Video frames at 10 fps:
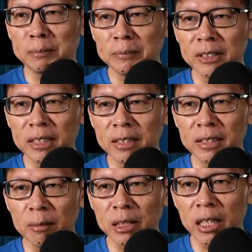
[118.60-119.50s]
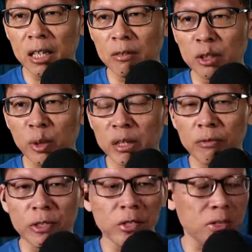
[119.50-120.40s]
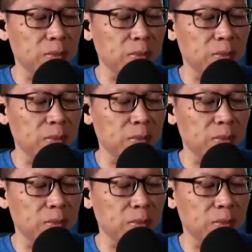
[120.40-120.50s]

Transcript: something out of the way first